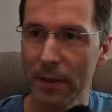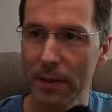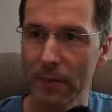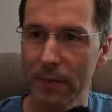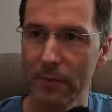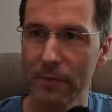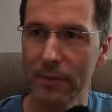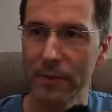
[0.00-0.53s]
A
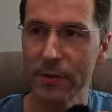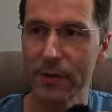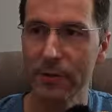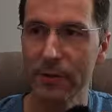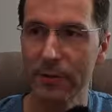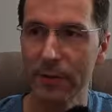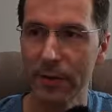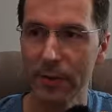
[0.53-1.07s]
new version
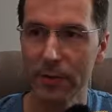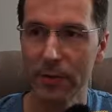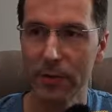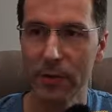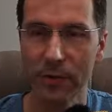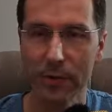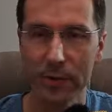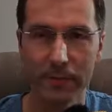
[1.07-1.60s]
of the
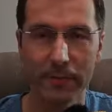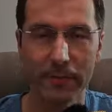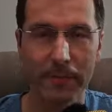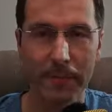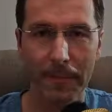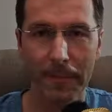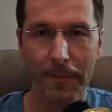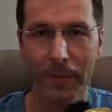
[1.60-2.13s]
Android
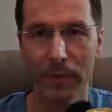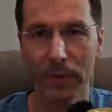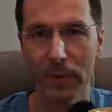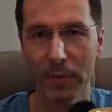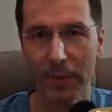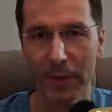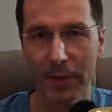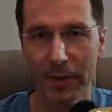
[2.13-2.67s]
will
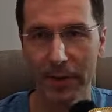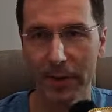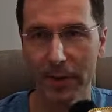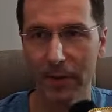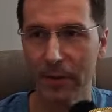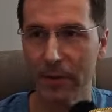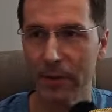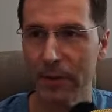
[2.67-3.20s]

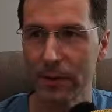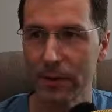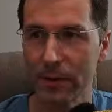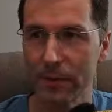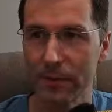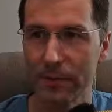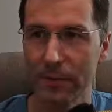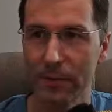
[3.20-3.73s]
appear. You need
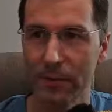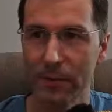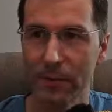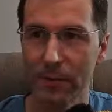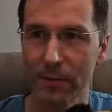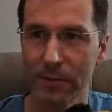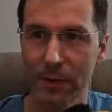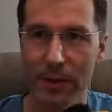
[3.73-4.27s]
to fix
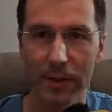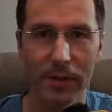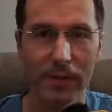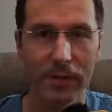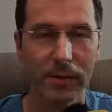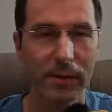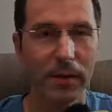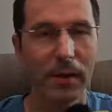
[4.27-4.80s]
some
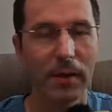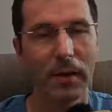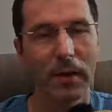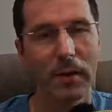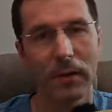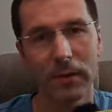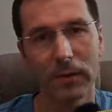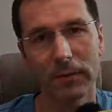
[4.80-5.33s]
things
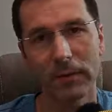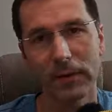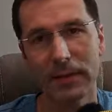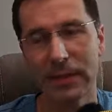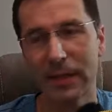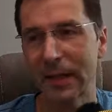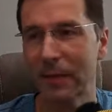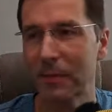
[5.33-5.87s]
all the
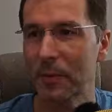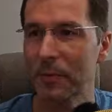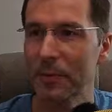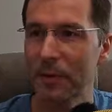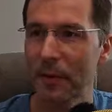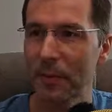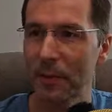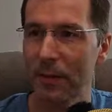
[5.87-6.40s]
time on
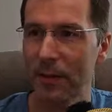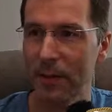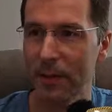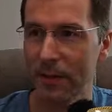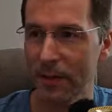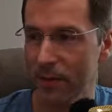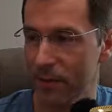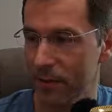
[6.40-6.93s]
the
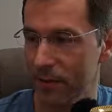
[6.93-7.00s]
application.